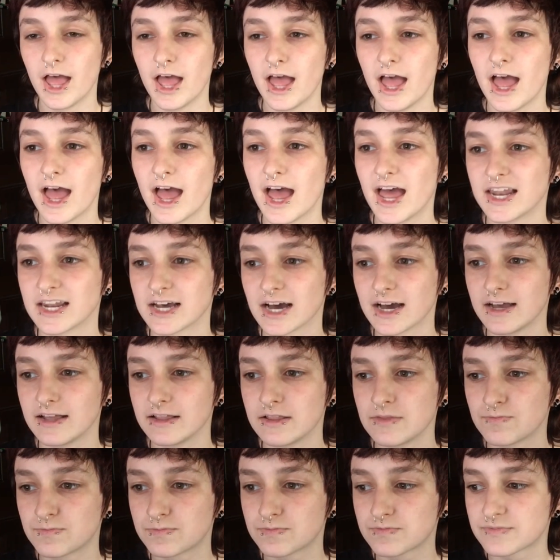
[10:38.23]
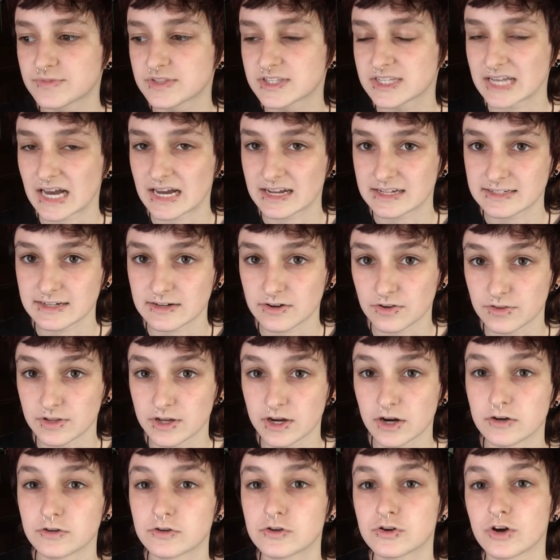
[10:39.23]
And I sat down there,
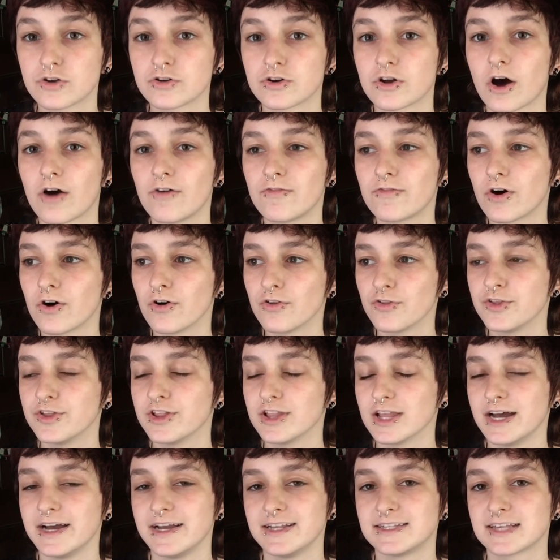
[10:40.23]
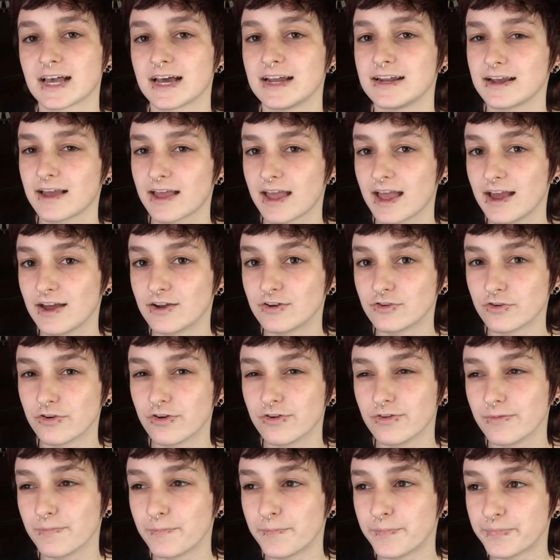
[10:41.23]
turned off all the lights, had a
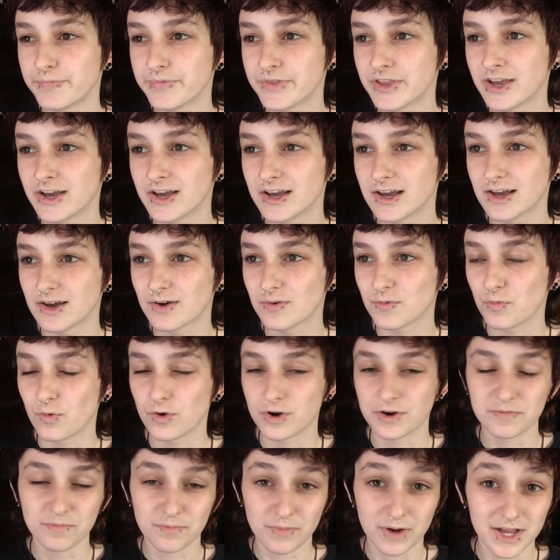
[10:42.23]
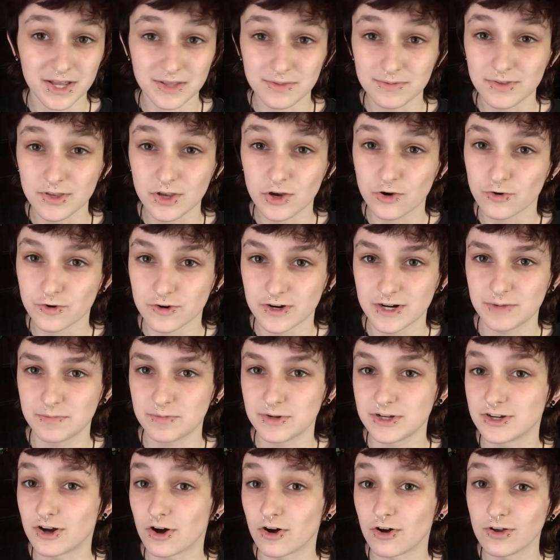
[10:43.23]
candle, one of my creepy
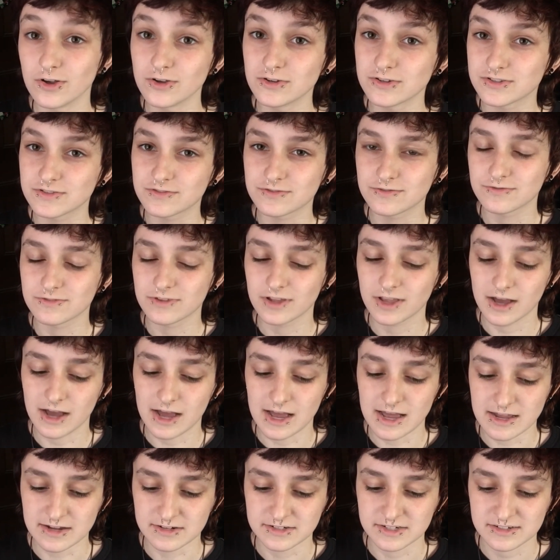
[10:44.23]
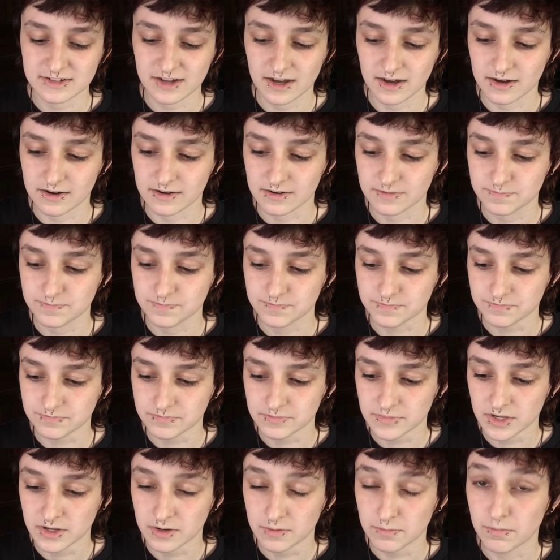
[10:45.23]
dolls, and
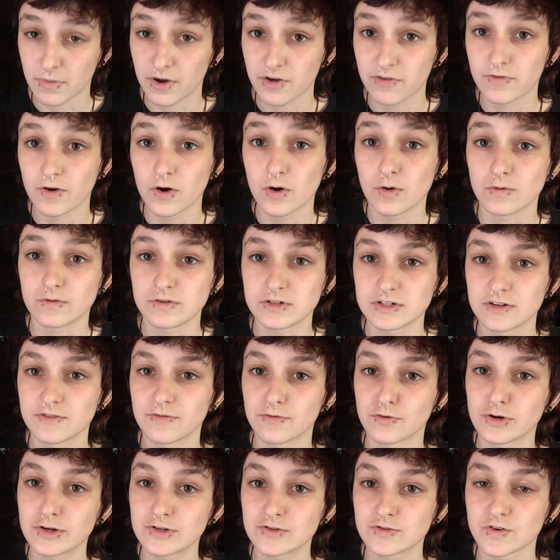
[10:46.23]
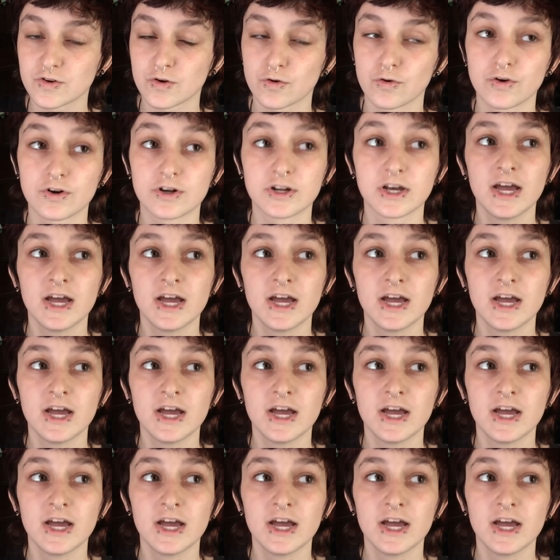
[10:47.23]
my phone to voice record.